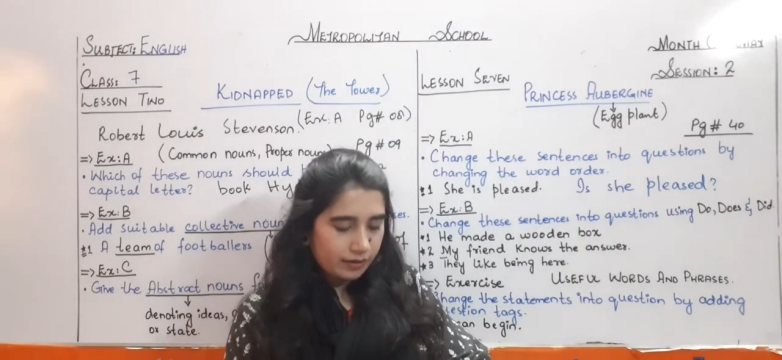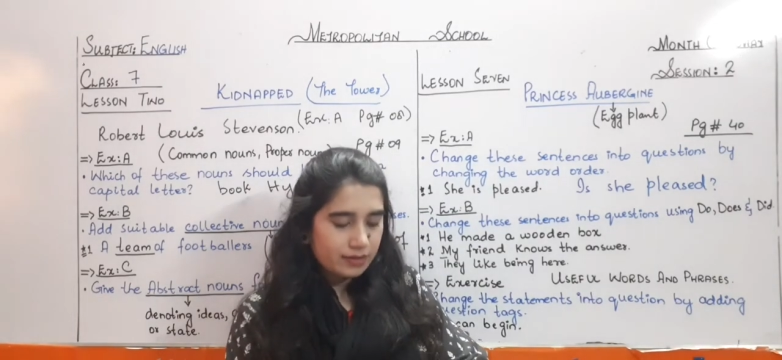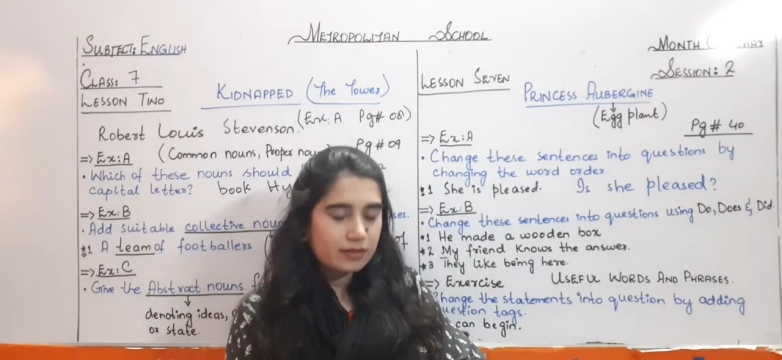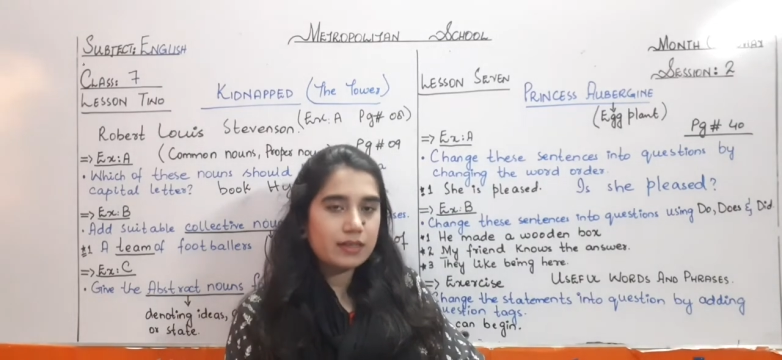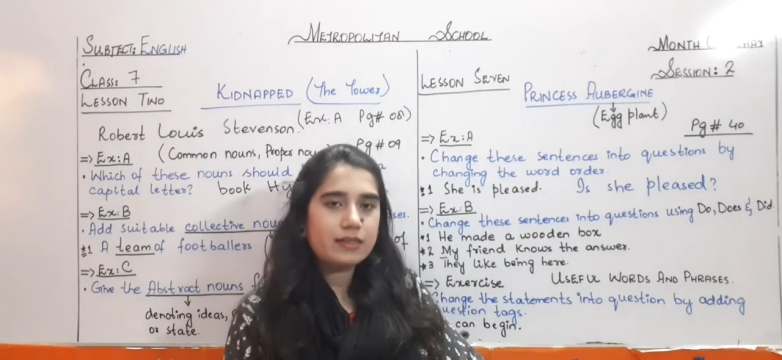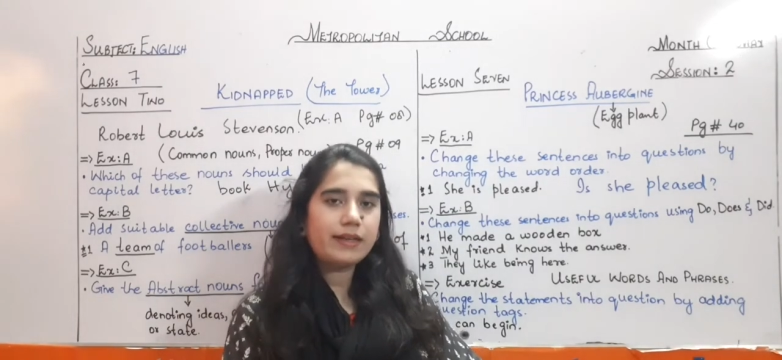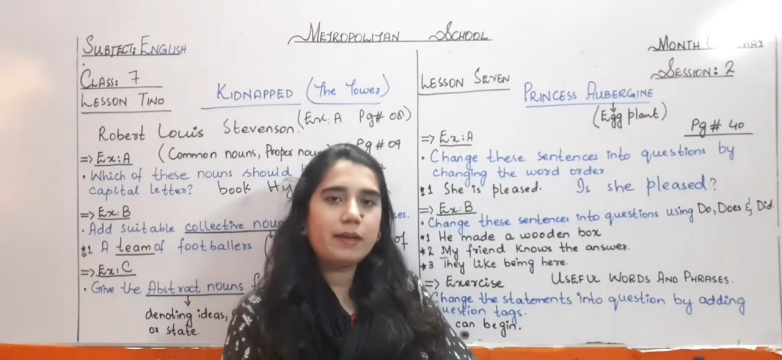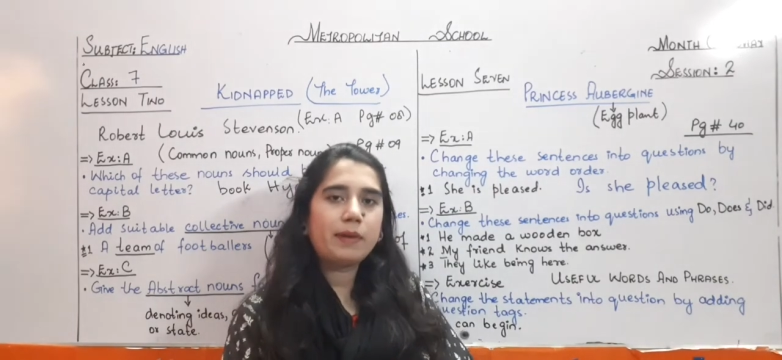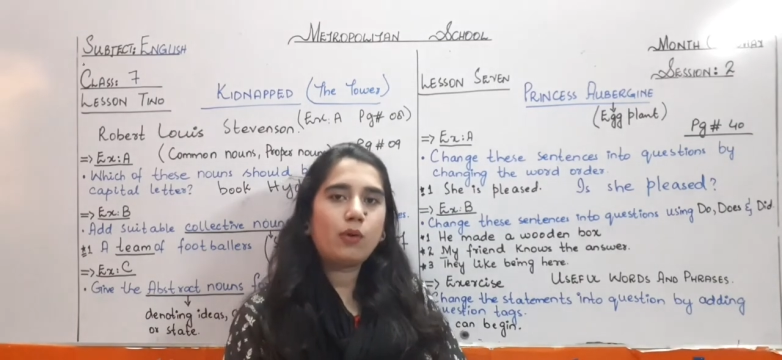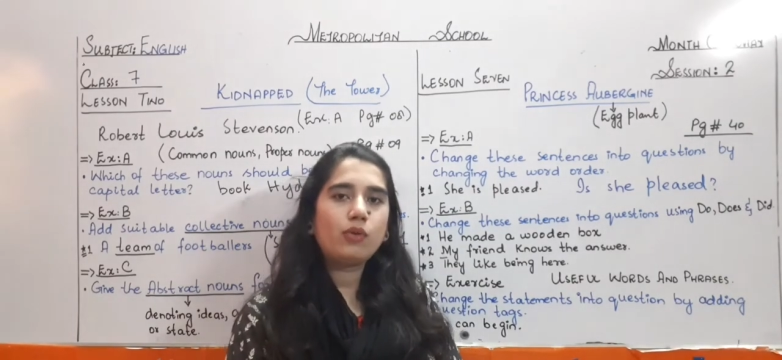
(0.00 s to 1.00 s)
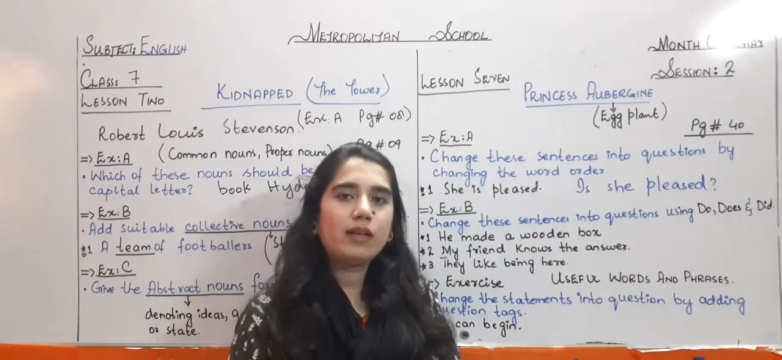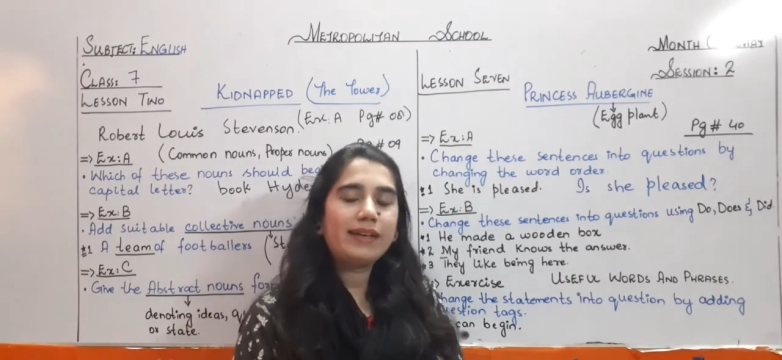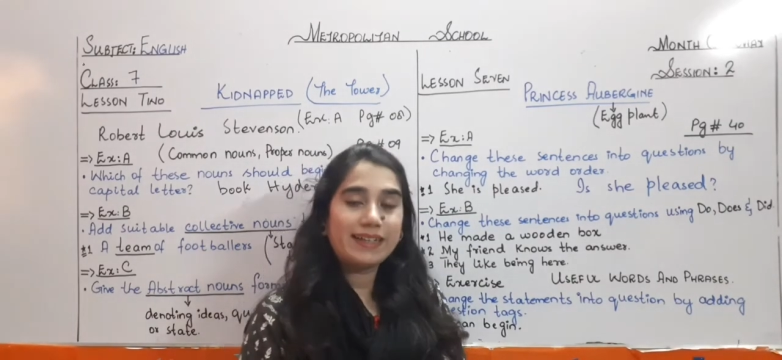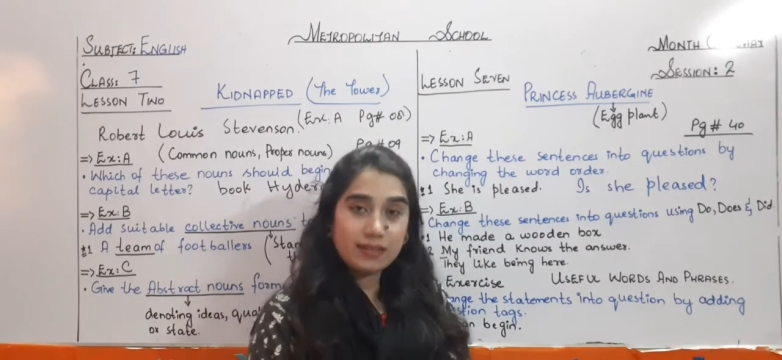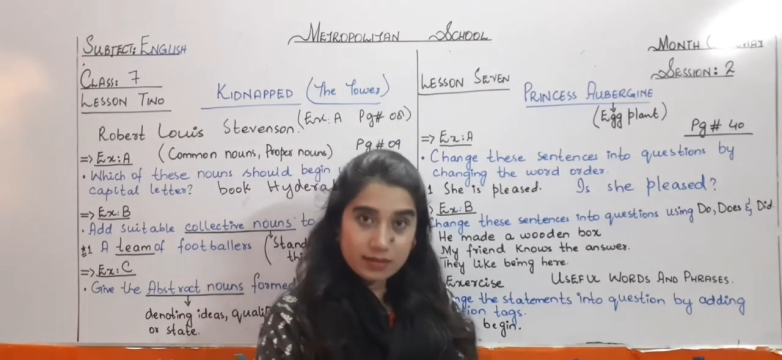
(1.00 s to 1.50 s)
discussing about the
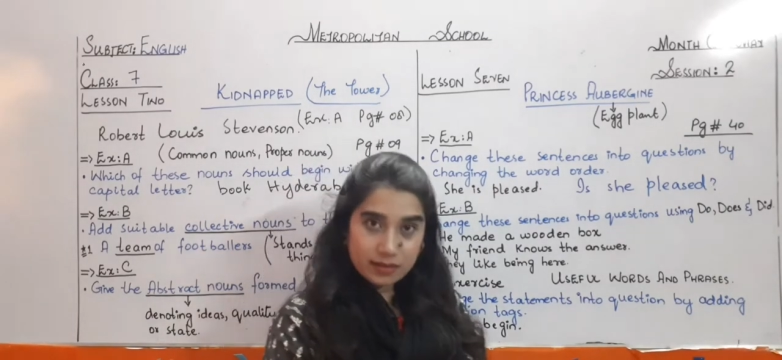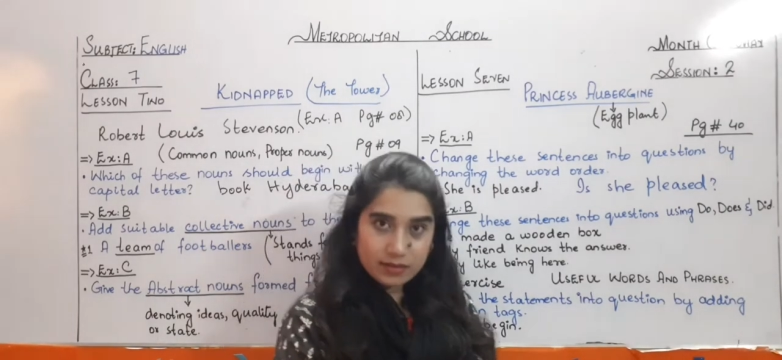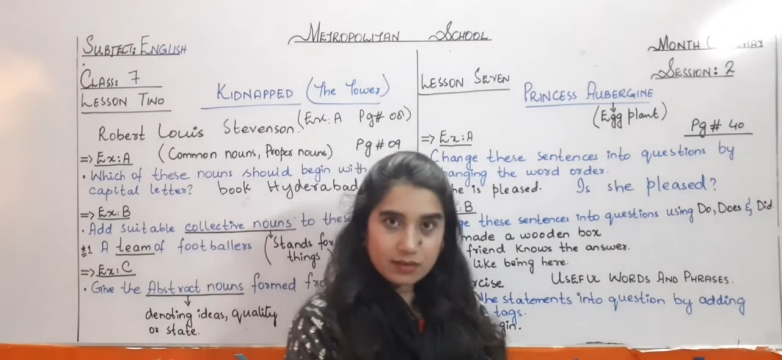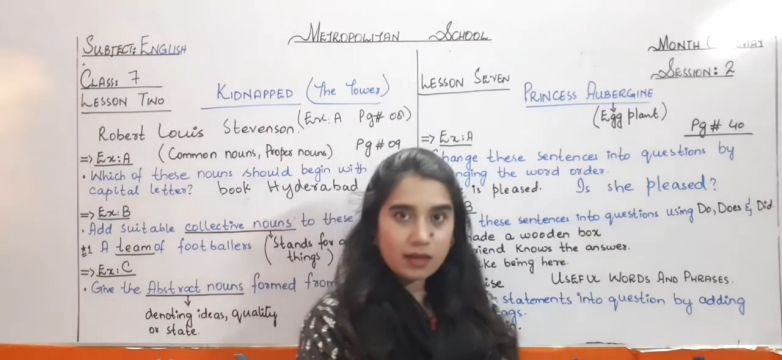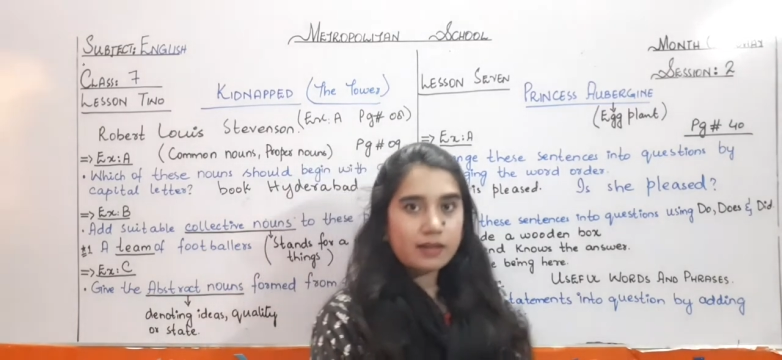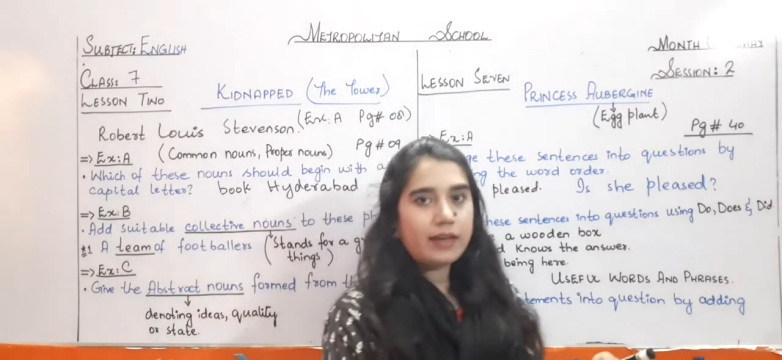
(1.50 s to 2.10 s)
tenses,